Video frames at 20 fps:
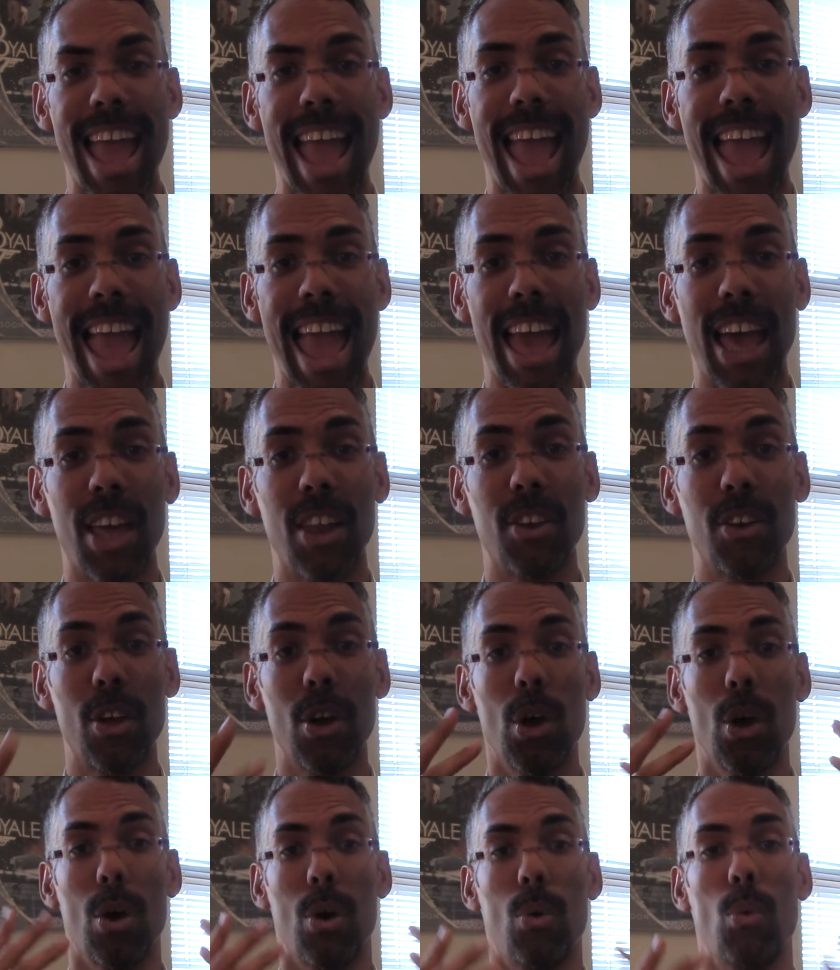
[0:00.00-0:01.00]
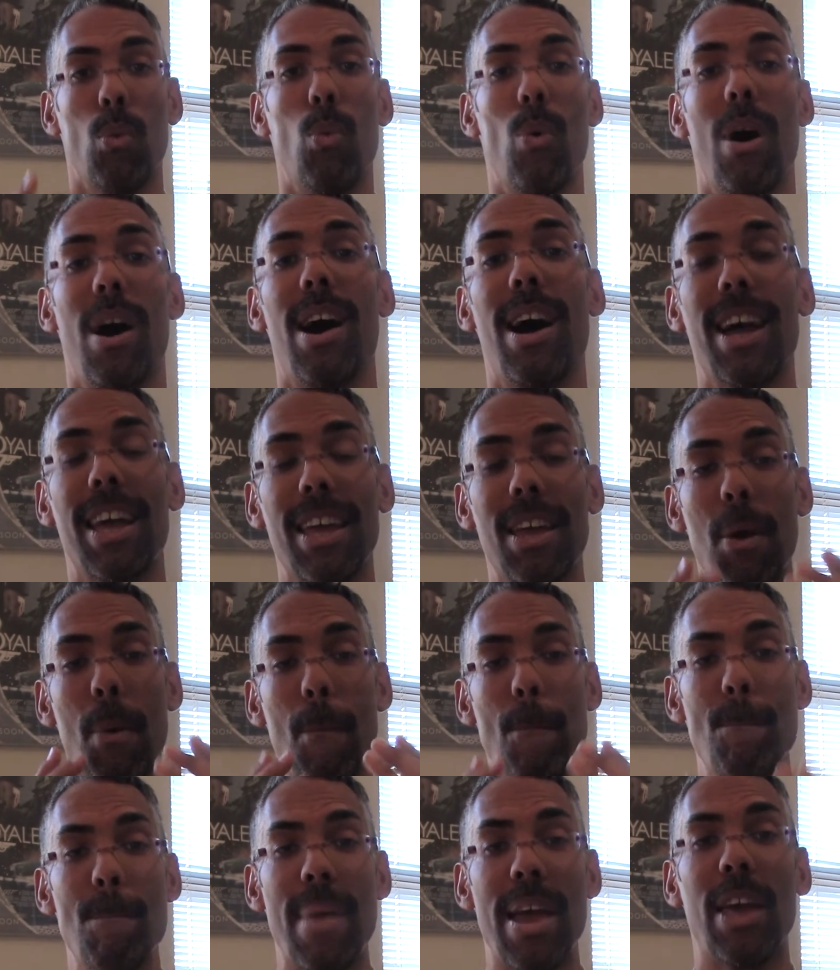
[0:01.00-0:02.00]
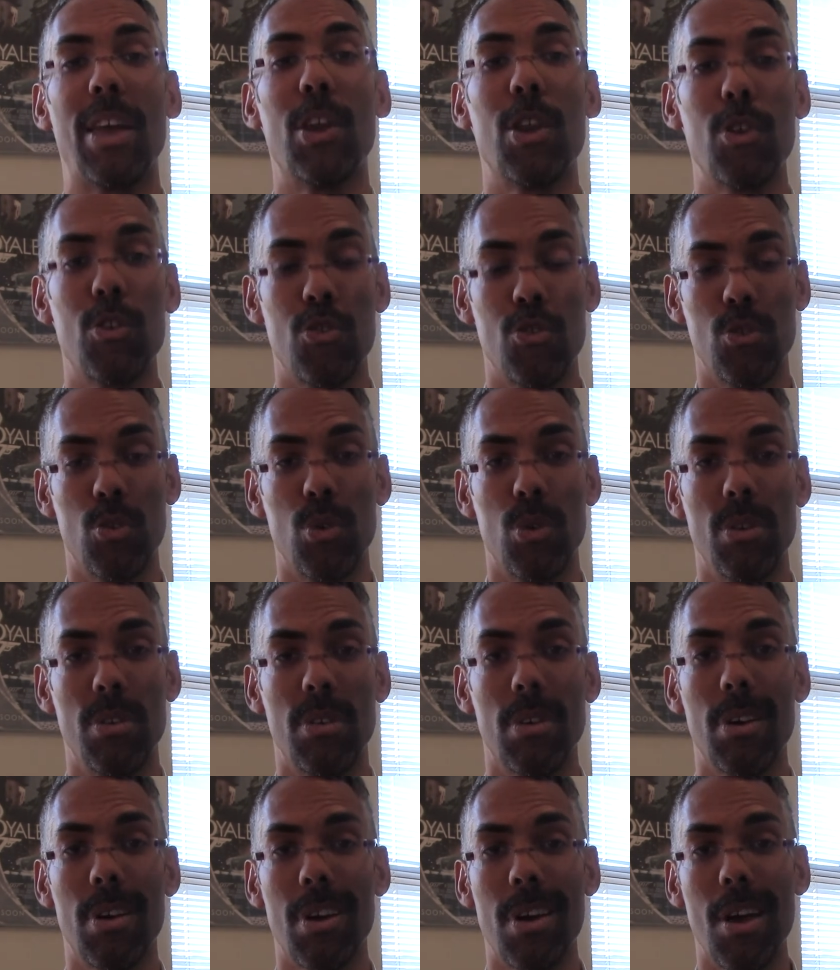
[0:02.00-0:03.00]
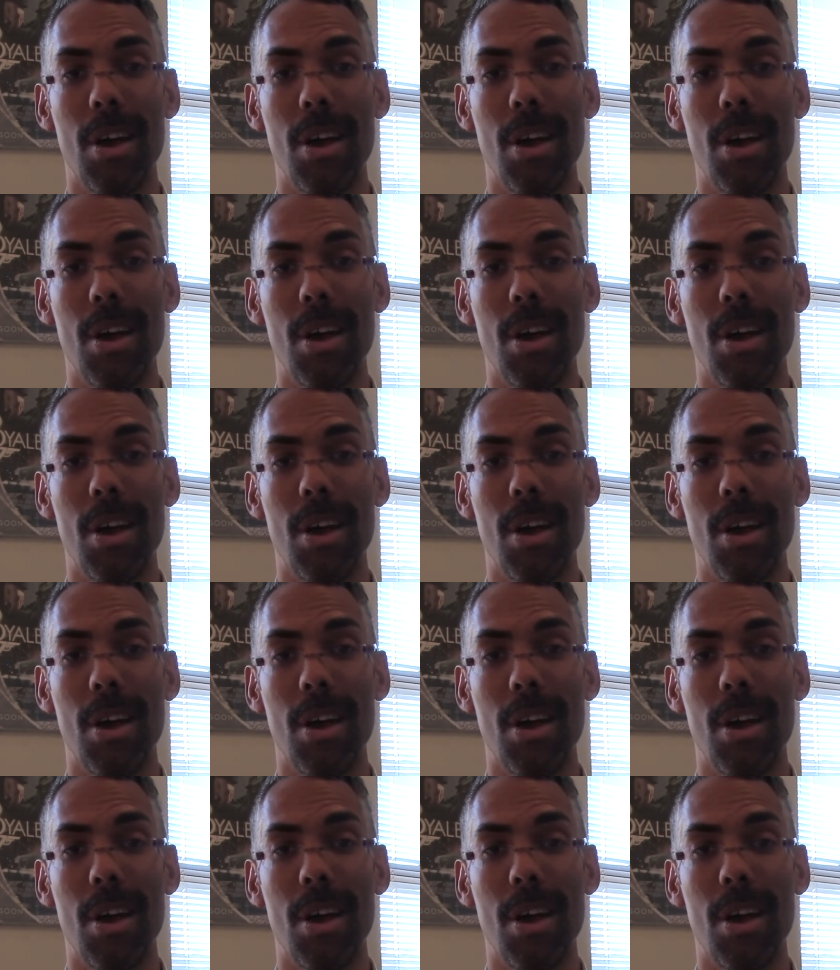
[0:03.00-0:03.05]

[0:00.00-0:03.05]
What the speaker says: and why men should